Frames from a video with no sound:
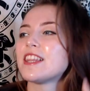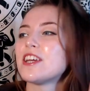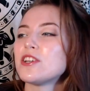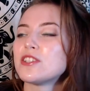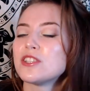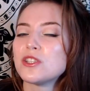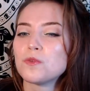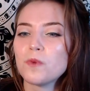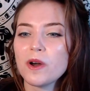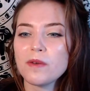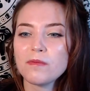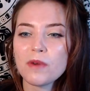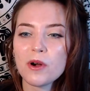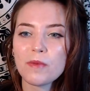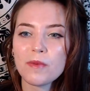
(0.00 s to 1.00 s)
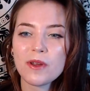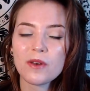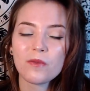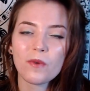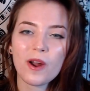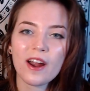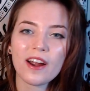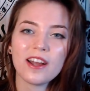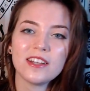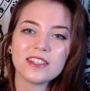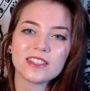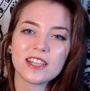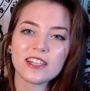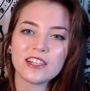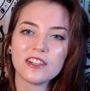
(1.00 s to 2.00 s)
there's this one moment where
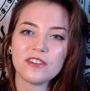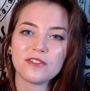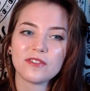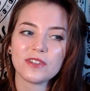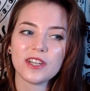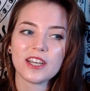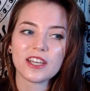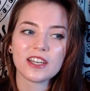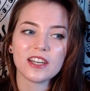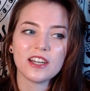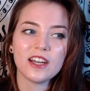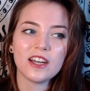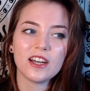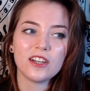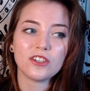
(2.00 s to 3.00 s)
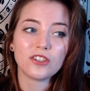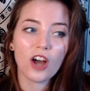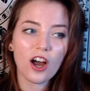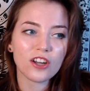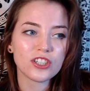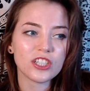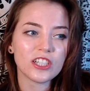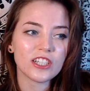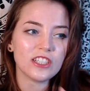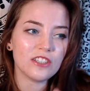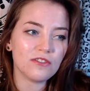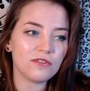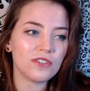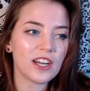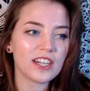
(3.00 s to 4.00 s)
instead of like dodging and
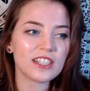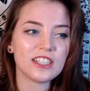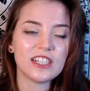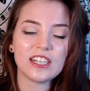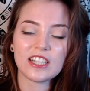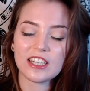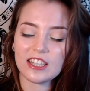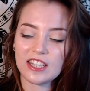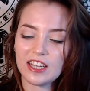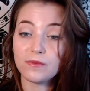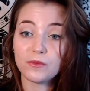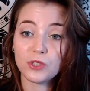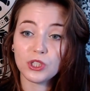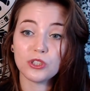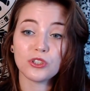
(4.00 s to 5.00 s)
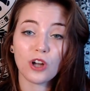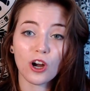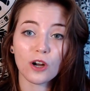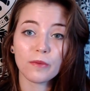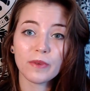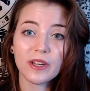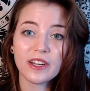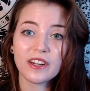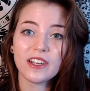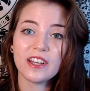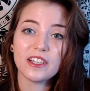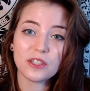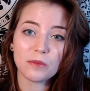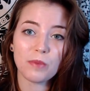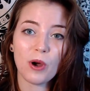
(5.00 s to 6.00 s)
deflecting and like disarming
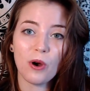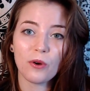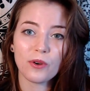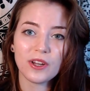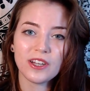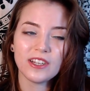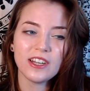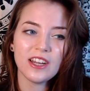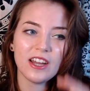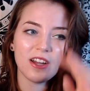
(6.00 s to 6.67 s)
his opponent